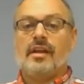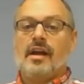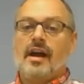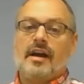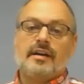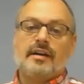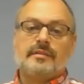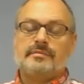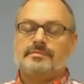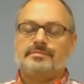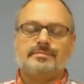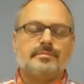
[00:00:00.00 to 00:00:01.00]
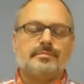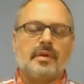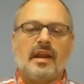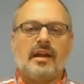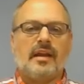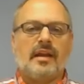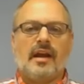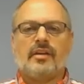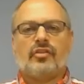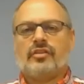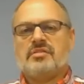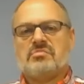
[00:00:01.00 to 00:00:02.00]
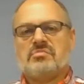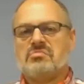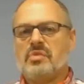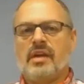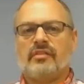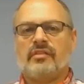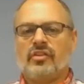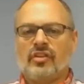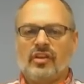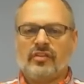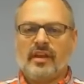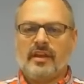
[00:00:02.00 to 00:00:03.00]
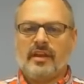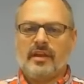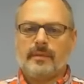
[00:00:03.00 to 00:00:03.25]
but honestly, we haven't discussed that yet.